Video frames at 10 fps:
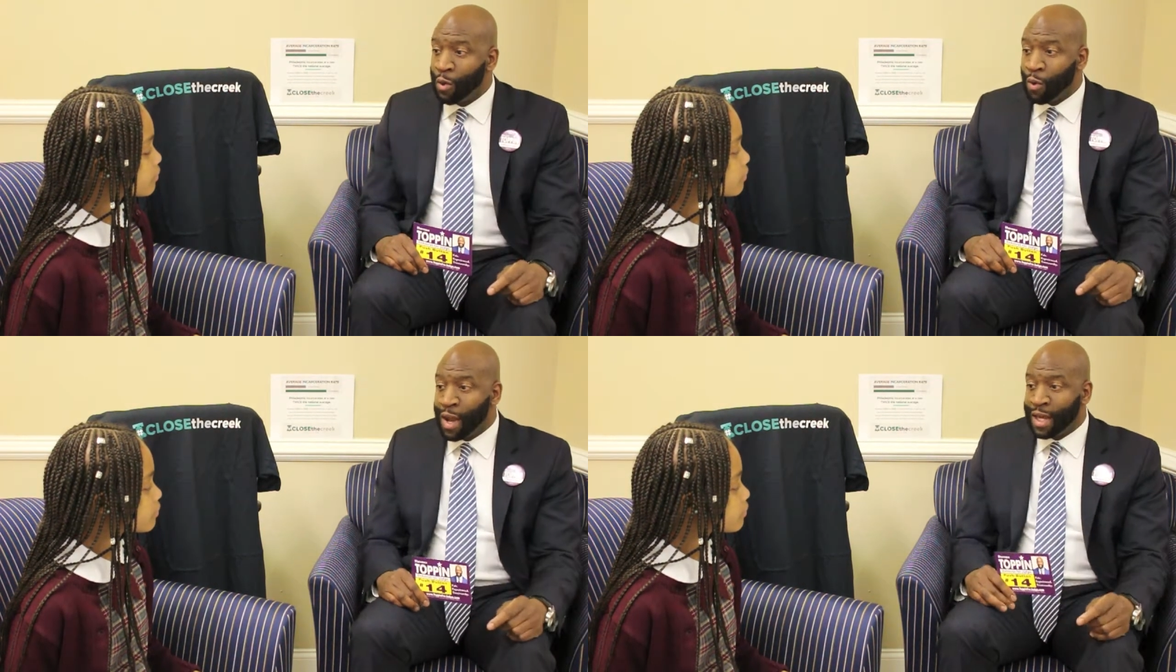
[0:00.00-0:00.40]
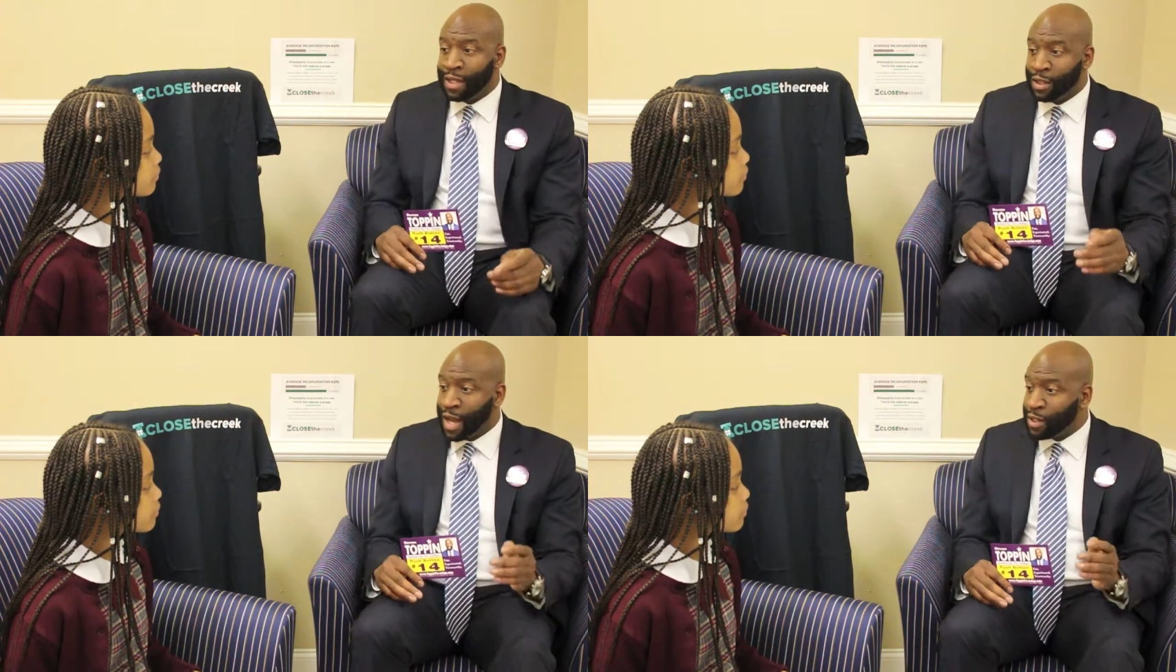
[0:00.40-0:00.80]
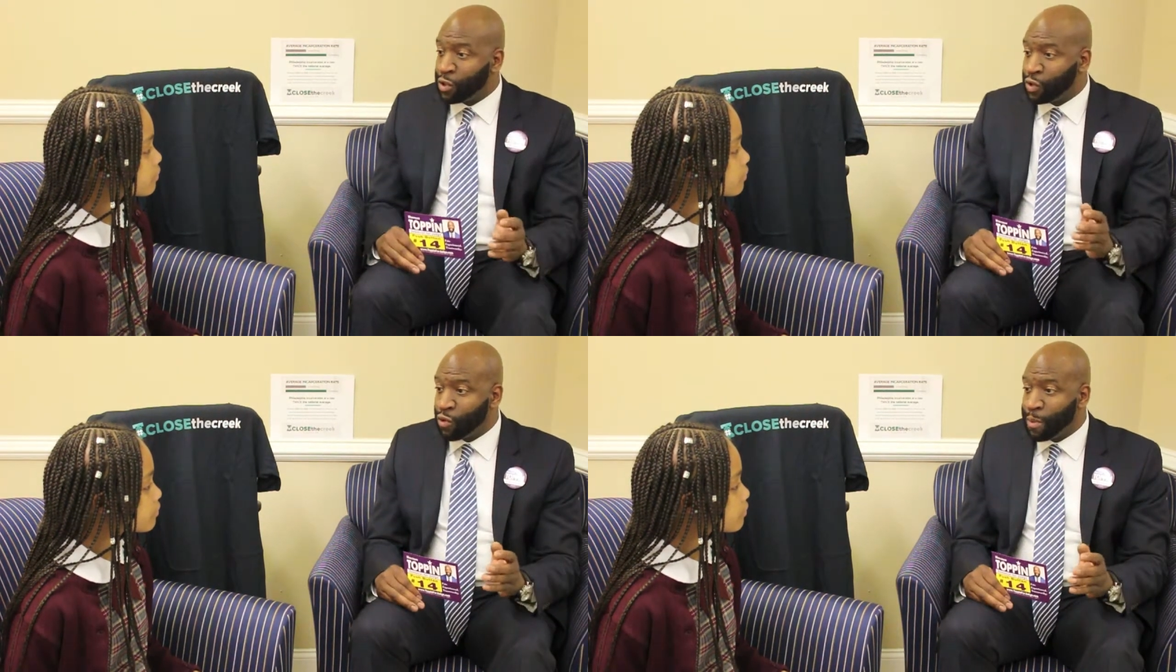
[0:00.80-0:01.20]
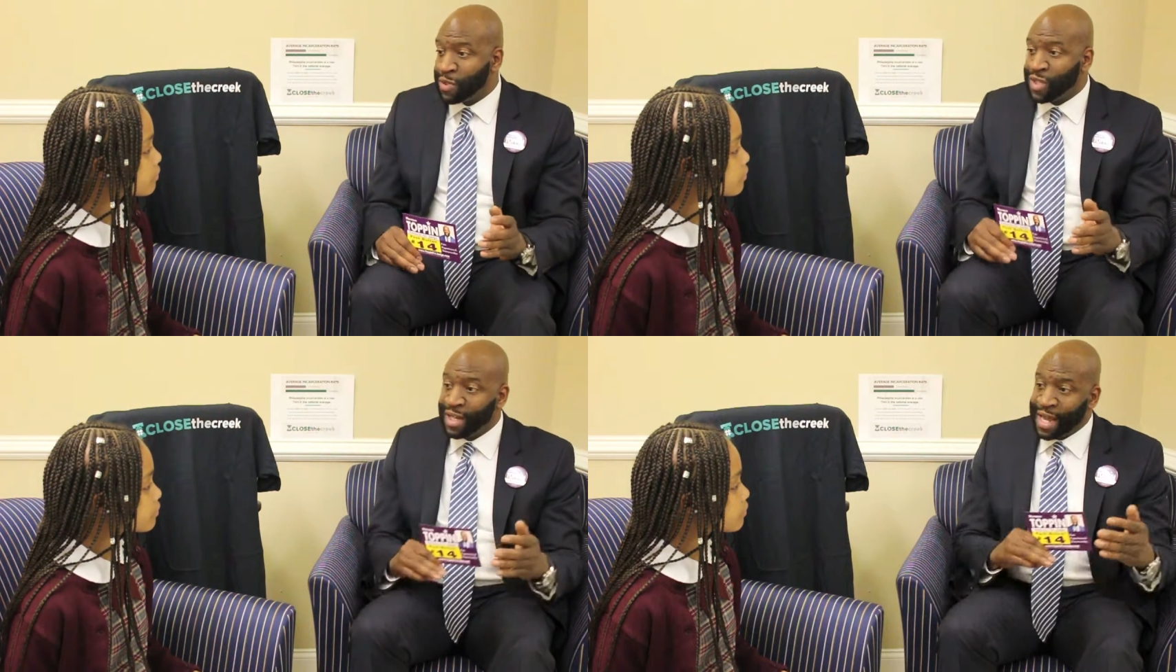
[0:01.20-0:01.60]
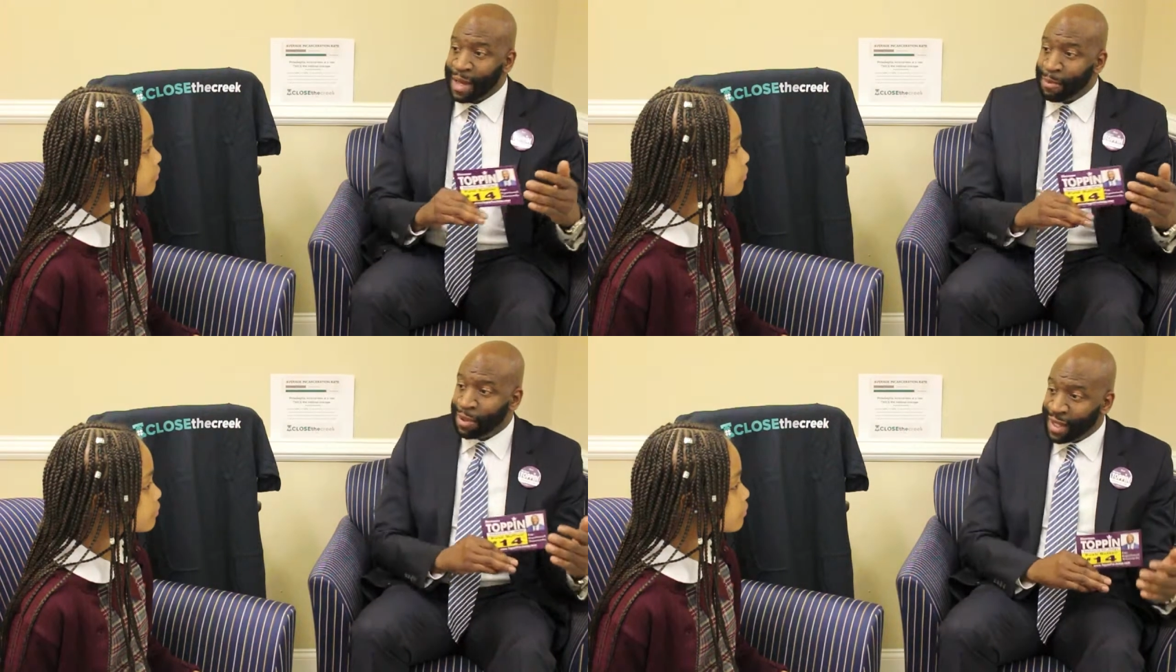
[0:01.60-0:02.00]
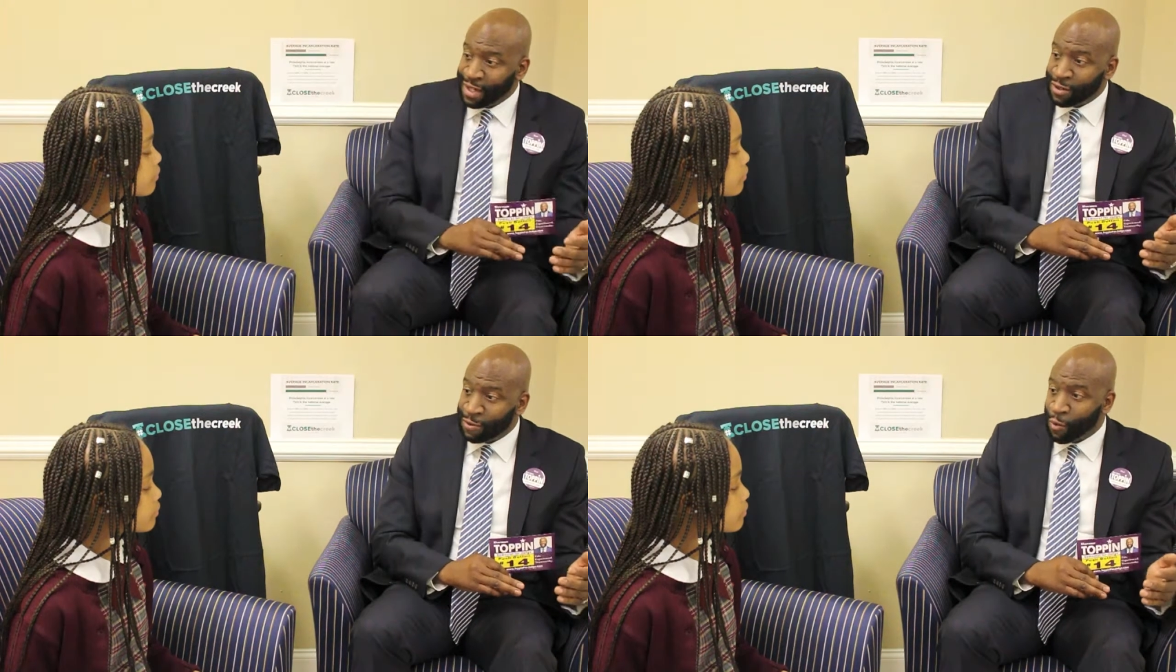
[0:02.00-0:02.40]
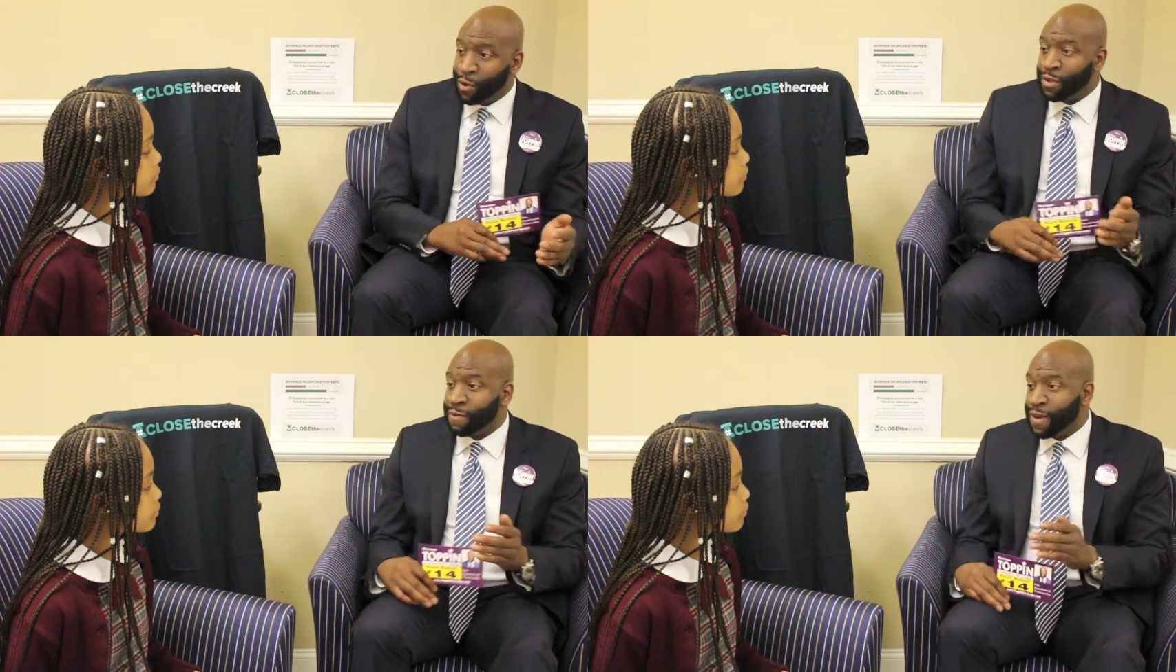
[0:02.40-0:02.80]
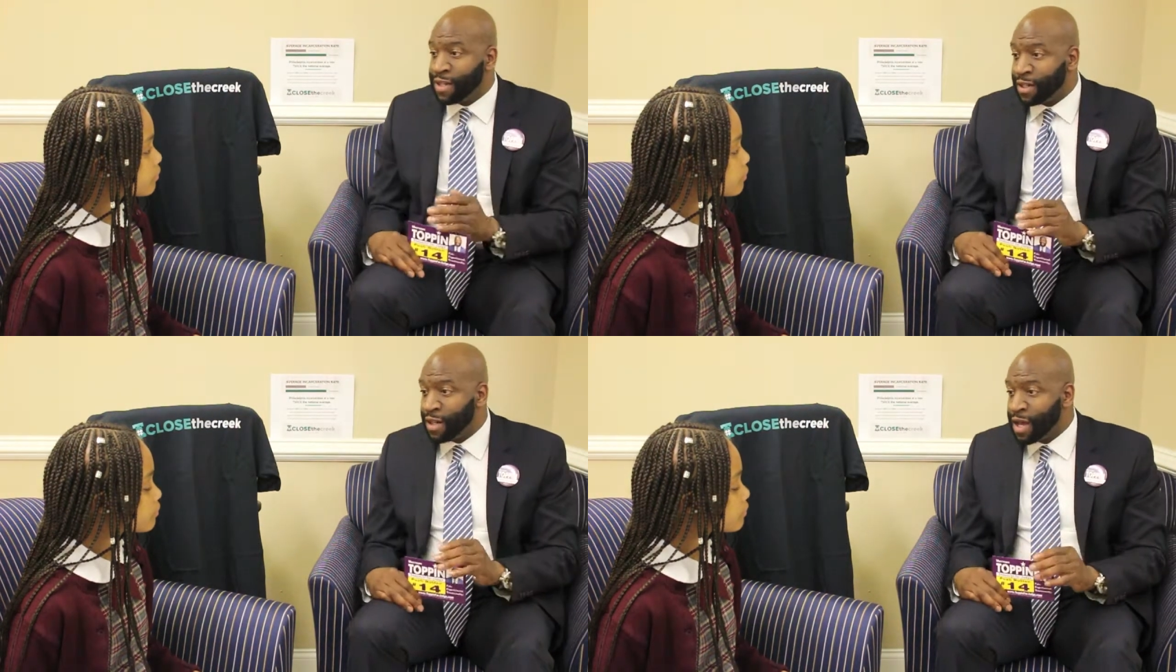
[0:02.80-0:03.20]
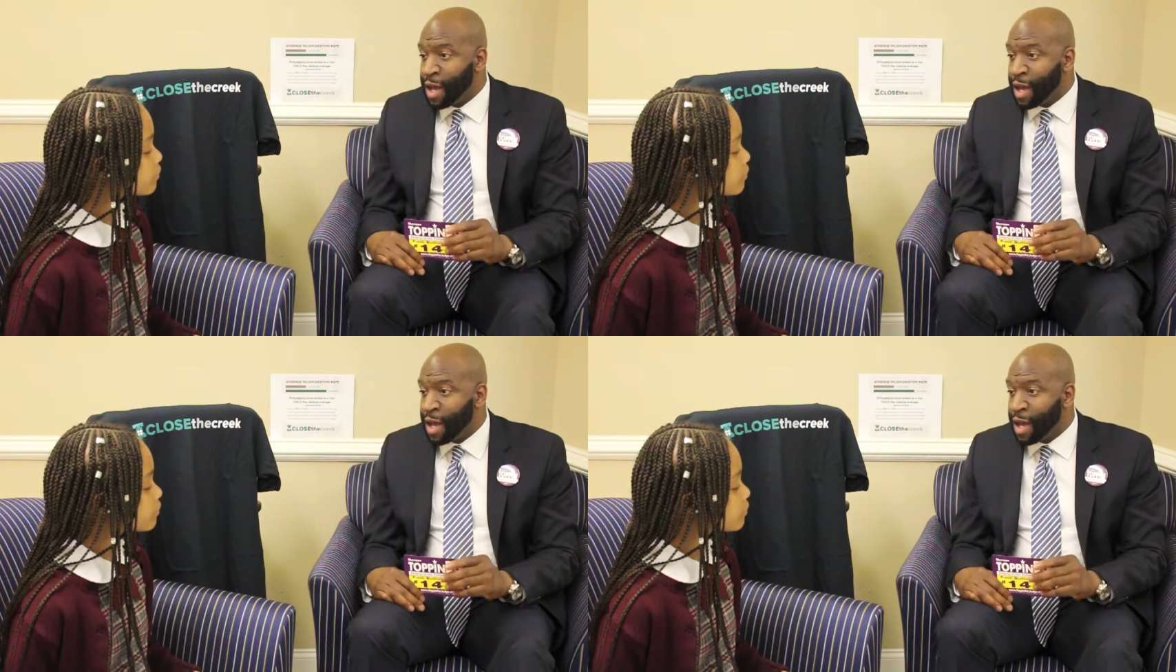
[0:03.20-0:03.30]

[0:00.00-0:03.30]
where I can not just represent a plaintiff or defendant,